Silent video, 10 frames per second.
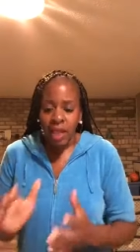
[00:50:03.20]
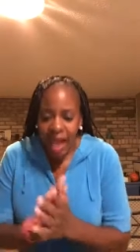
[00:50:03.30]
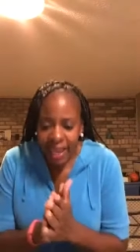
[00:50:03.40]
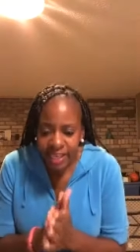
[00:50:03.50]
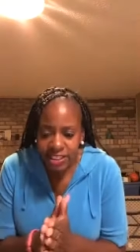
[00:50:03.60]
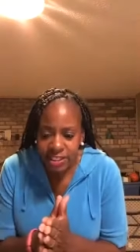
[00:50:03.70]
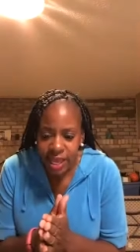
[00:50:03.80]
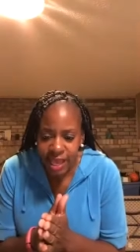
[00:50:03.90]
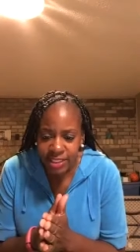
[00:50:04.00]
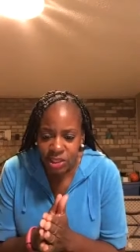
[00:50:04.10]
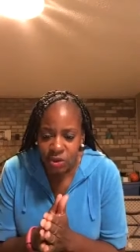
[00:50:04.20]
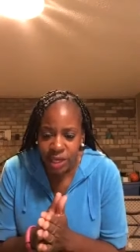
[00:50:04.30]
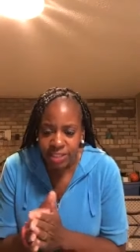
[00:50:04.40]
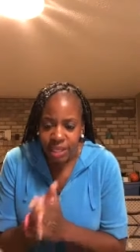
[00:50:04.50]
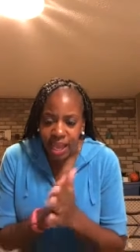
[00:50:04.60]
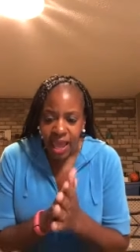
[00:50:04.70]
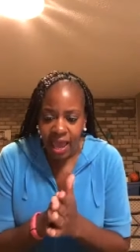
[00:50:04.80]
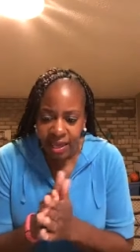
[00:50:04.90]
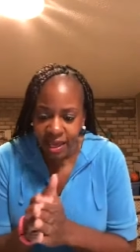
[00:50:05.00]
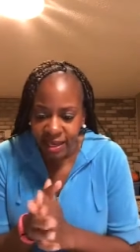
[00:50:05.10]
Aisha asked the question,
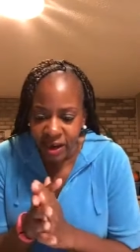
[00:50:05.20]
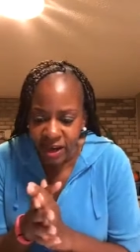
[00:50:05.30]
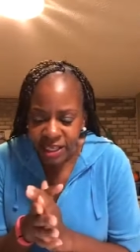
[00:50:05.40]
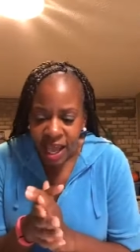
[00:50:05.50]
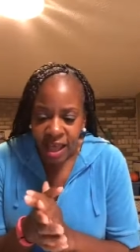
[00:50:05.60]
hey there, Clarence,